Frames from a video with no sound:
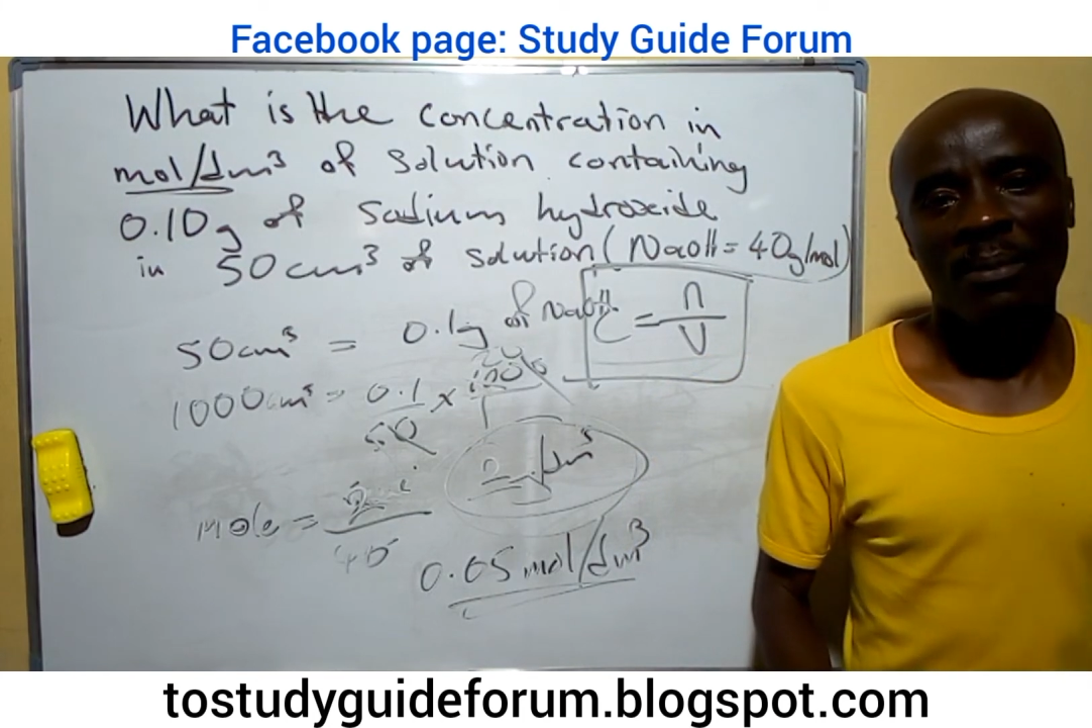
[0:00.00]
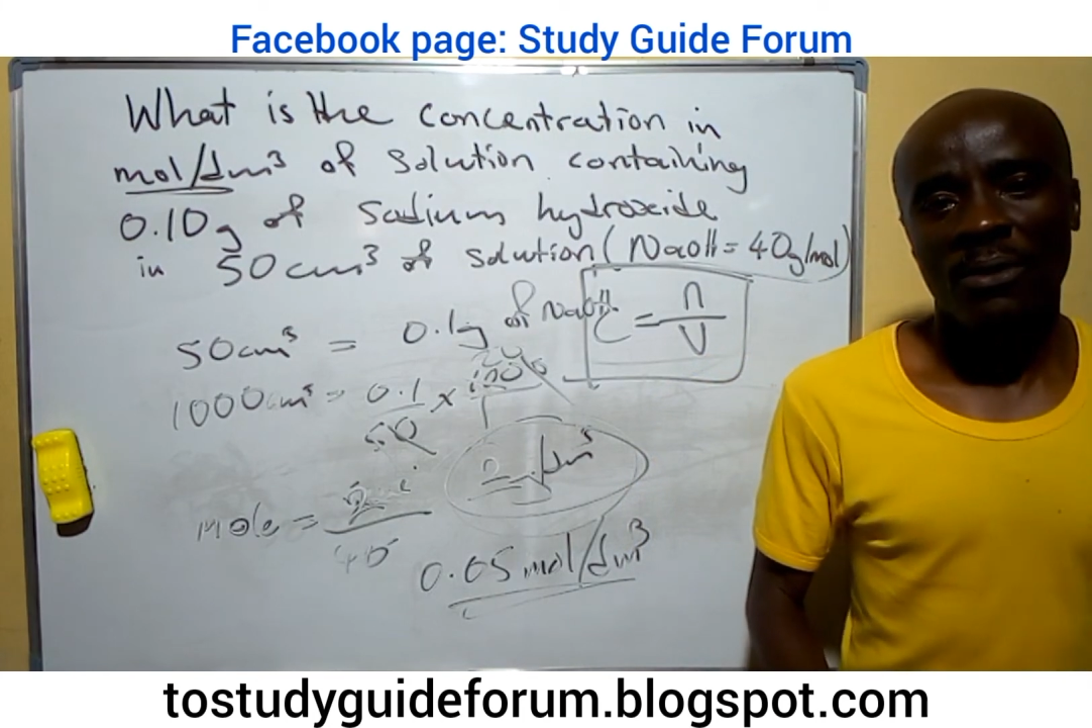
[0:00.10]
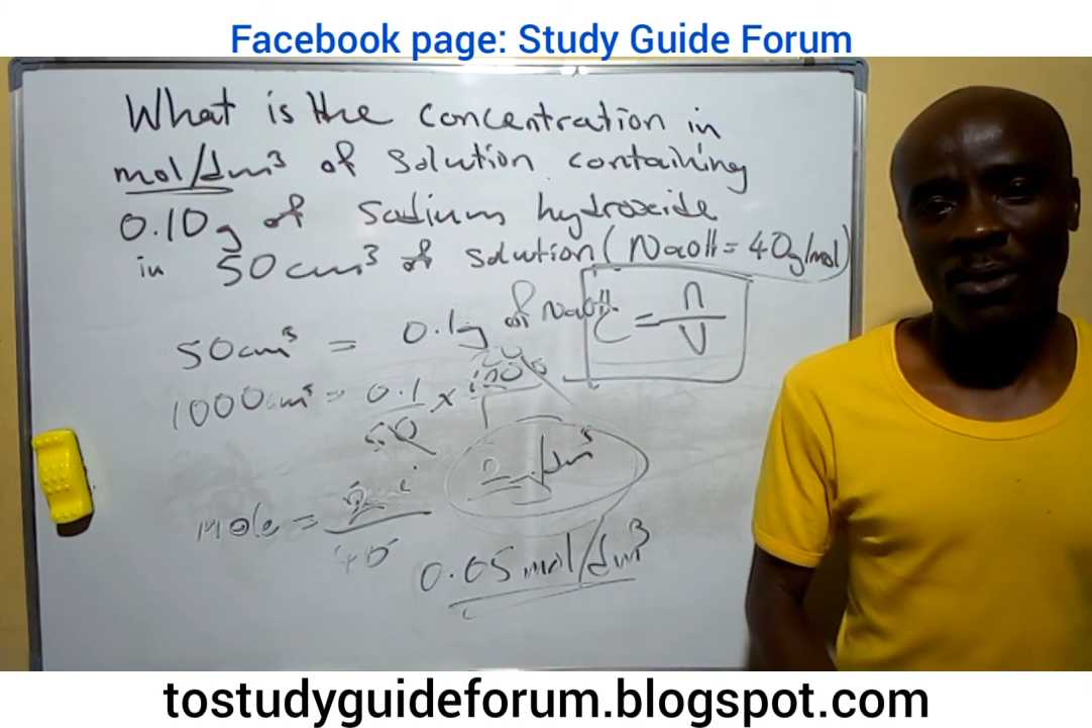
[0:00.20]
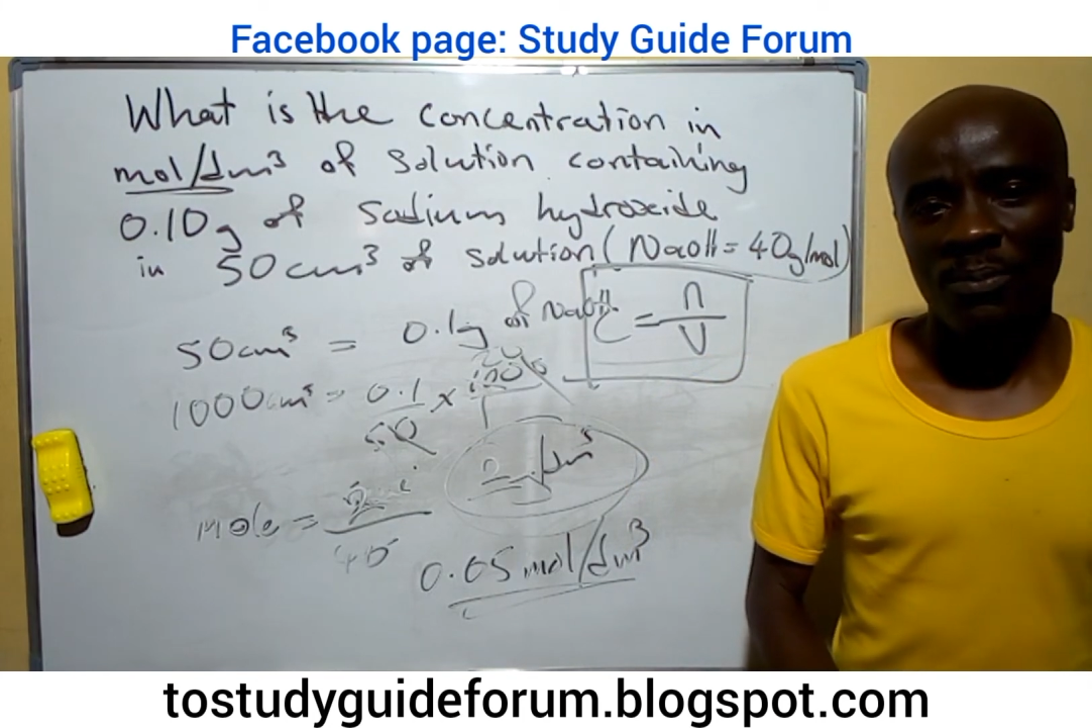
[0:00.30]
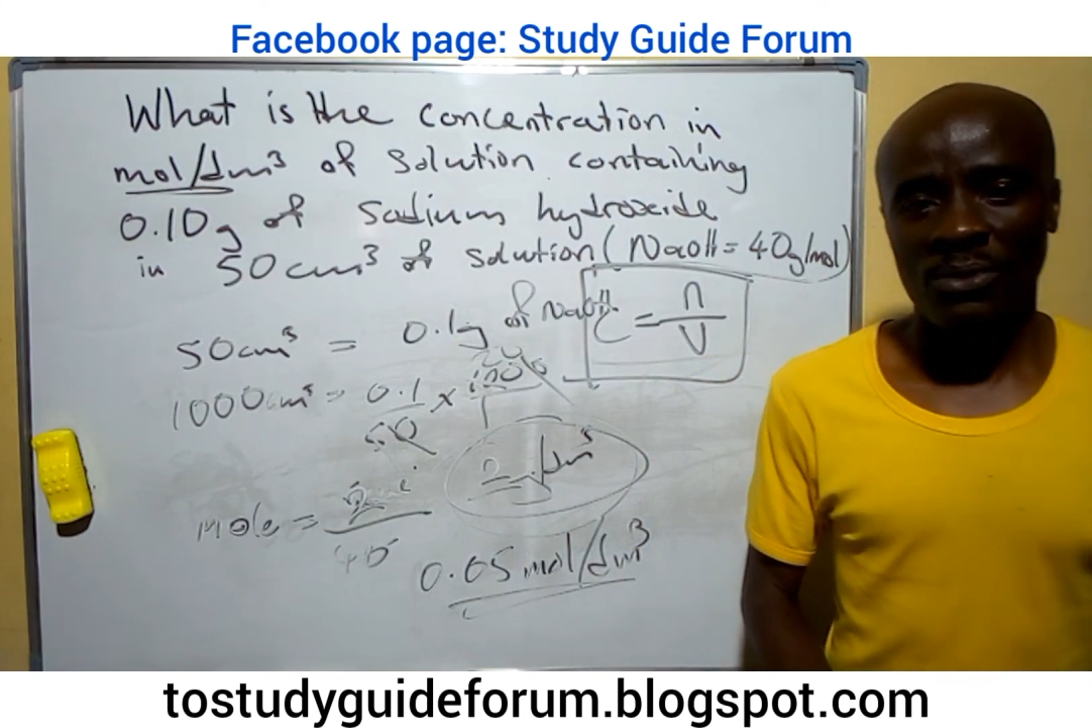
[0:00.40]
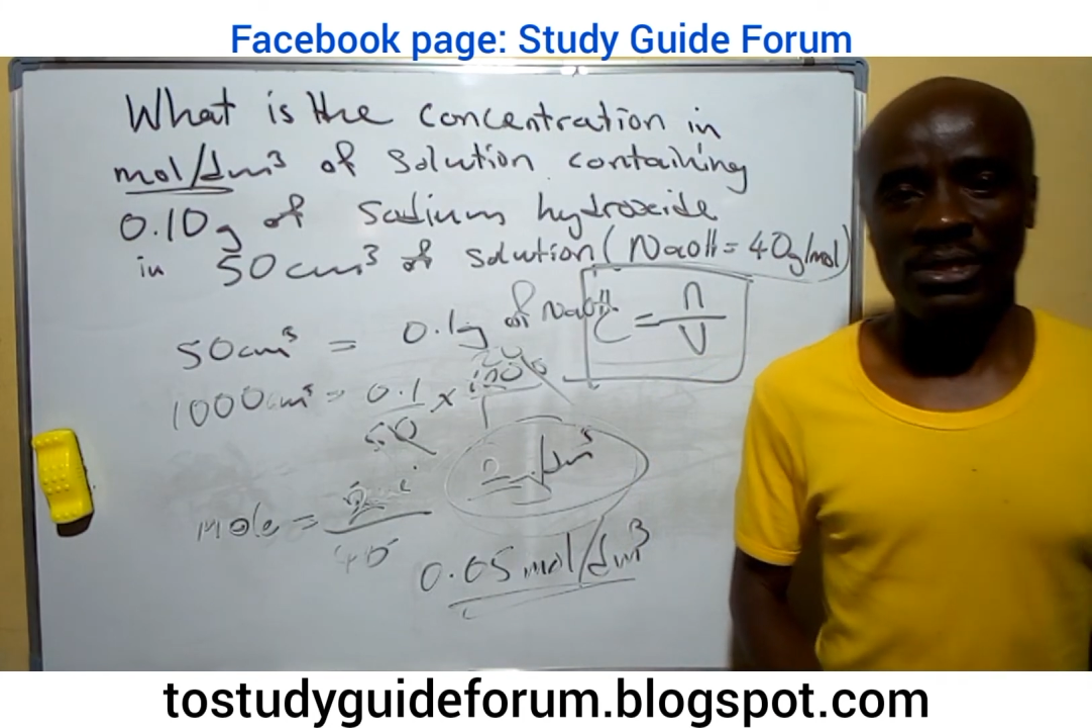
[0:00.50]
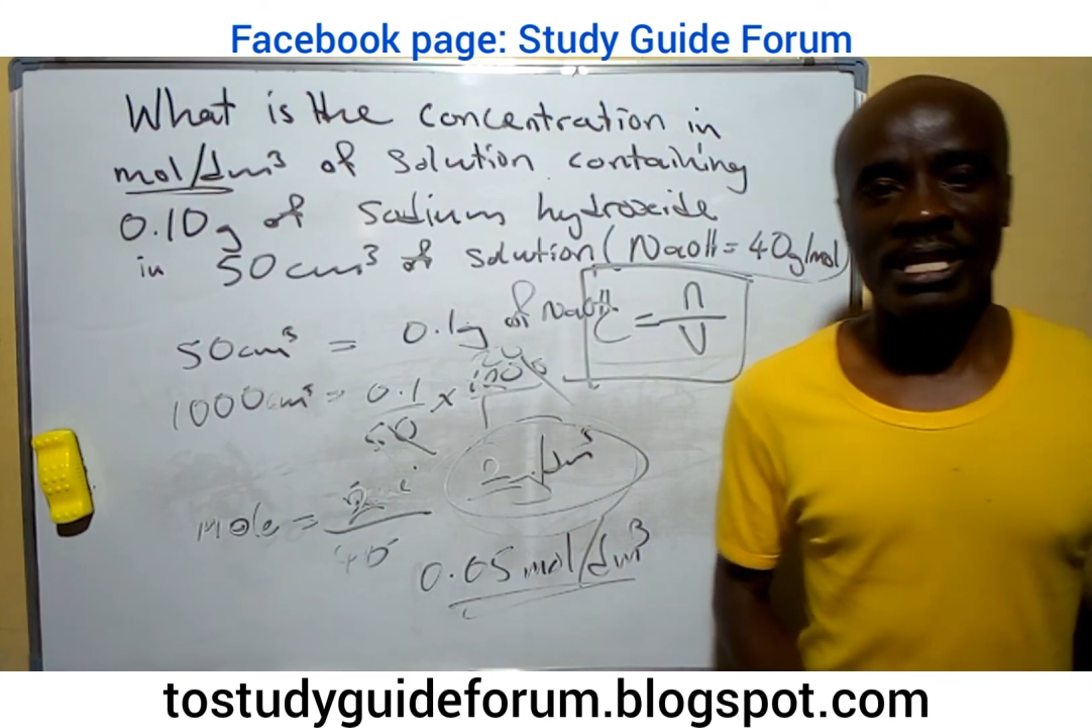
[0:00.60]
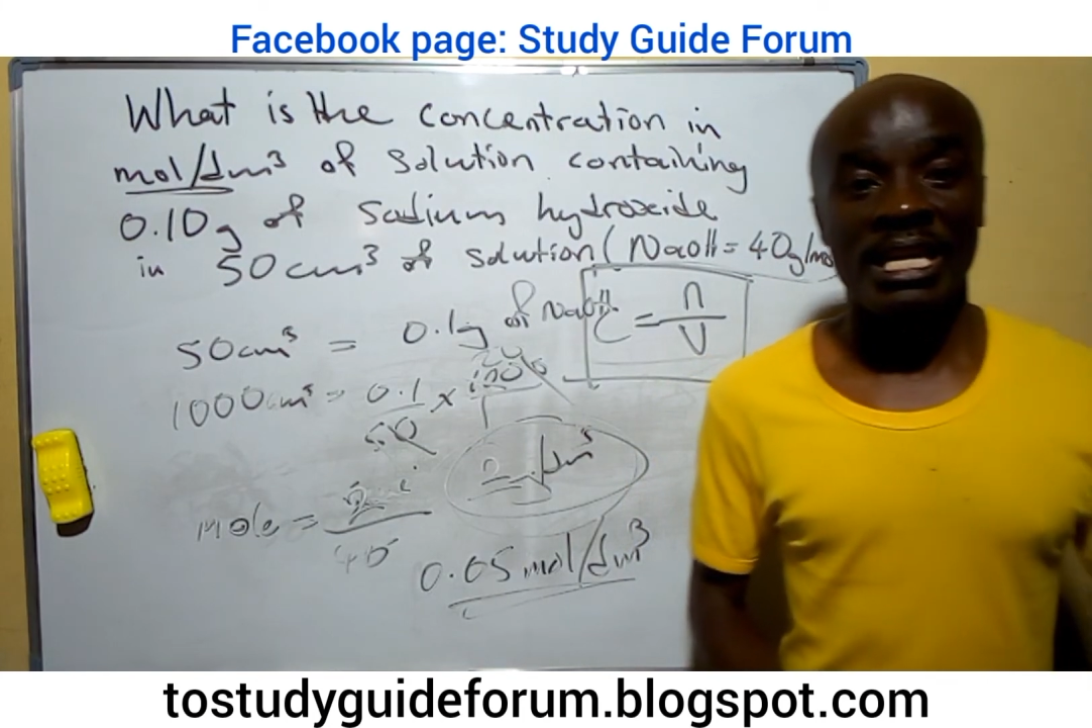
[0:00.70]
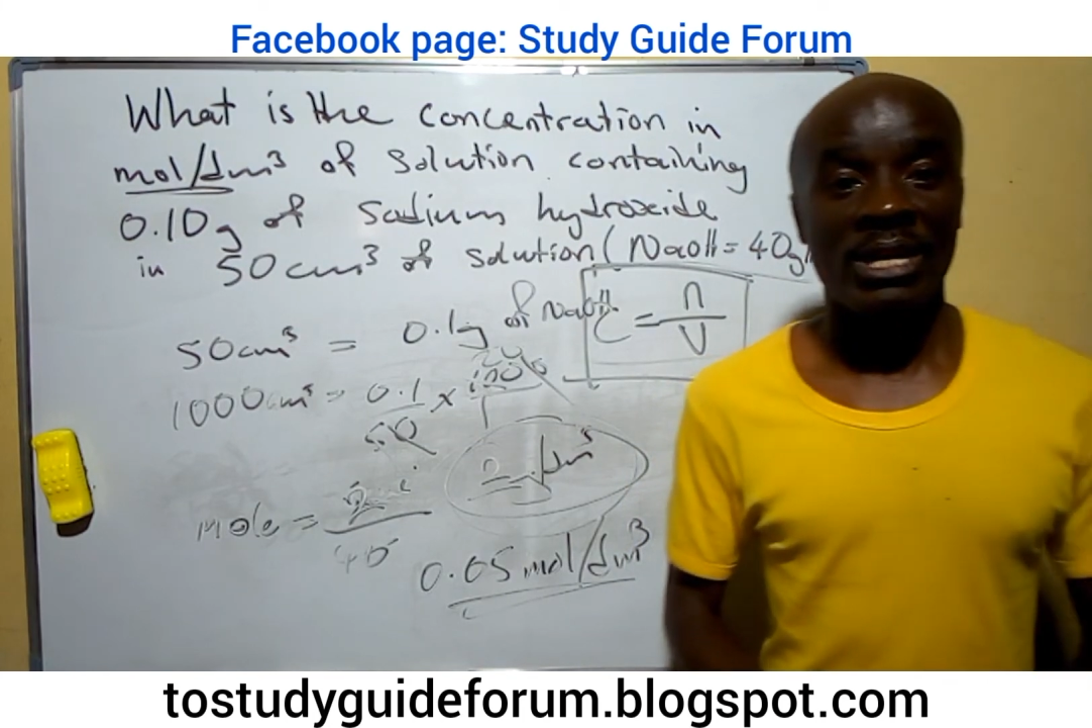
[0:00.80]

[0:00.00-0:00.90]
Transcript: blog post there,